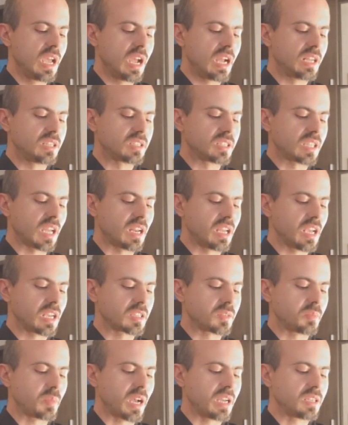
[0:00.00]
and starry
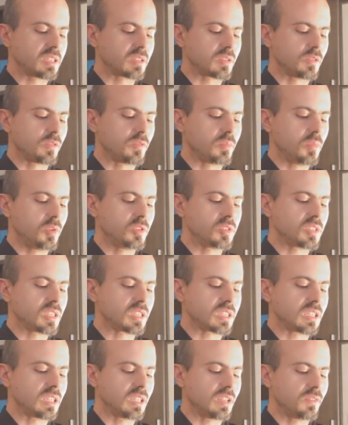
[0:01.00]
expanse of
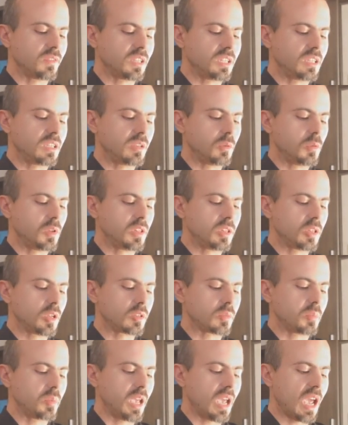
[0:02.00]
muses and divinity will
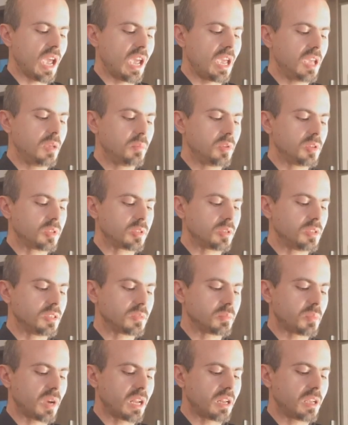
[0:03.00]
not be able to
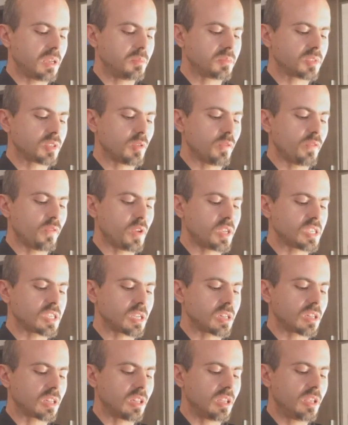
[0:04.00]
inspire him
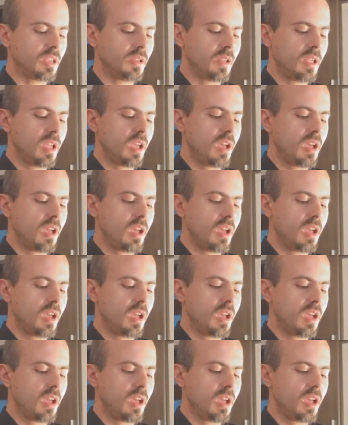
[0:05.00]
sufficiently